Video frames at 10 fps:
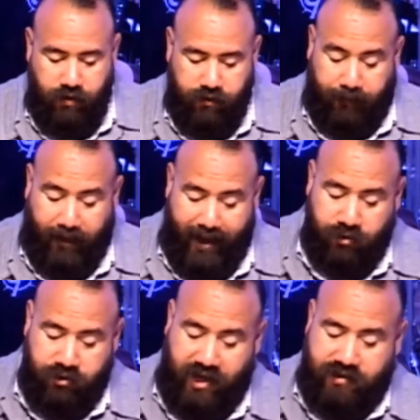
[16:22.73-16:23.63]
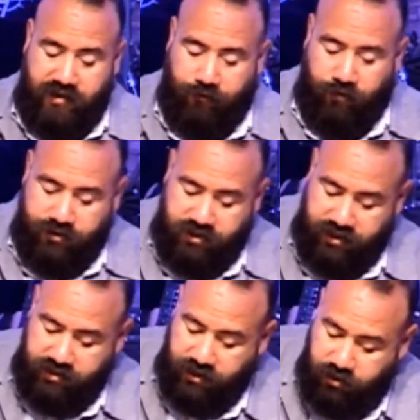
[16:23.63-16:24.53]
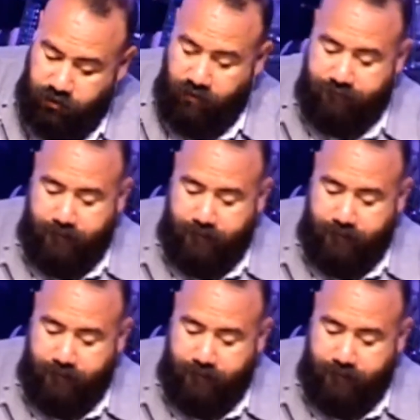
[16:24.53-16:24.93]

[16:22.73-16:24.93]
The Bible says in verse 62 of